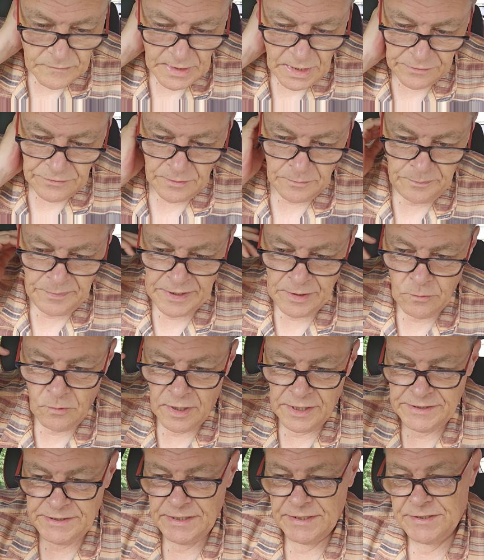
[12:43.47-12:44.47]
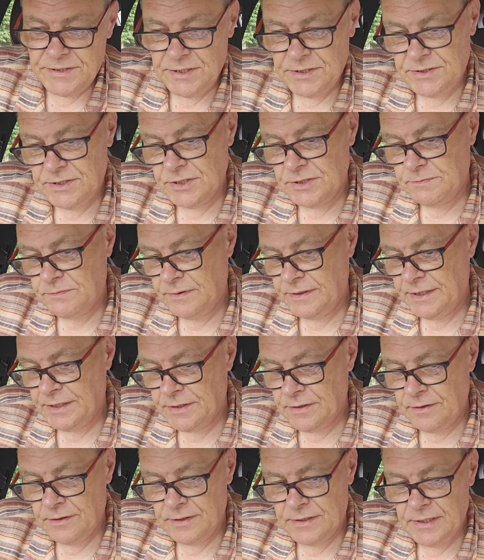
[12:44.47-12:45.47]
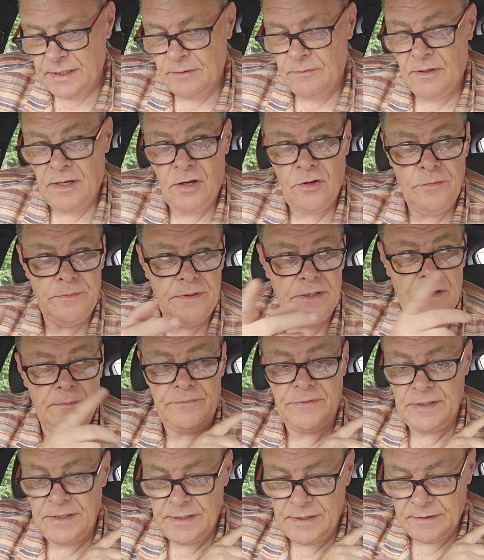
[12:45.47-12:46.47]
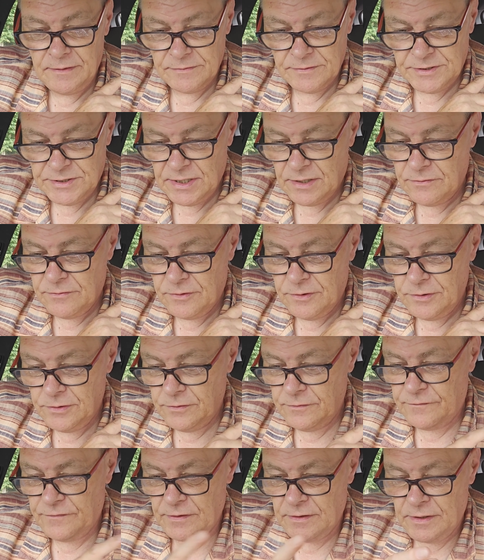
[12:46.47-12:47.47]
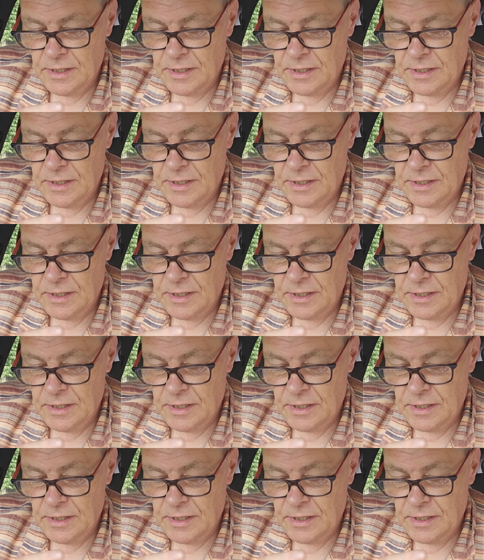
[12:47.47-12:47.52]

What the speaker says: The BYD assistant's pretty good. It will open up the sunroof.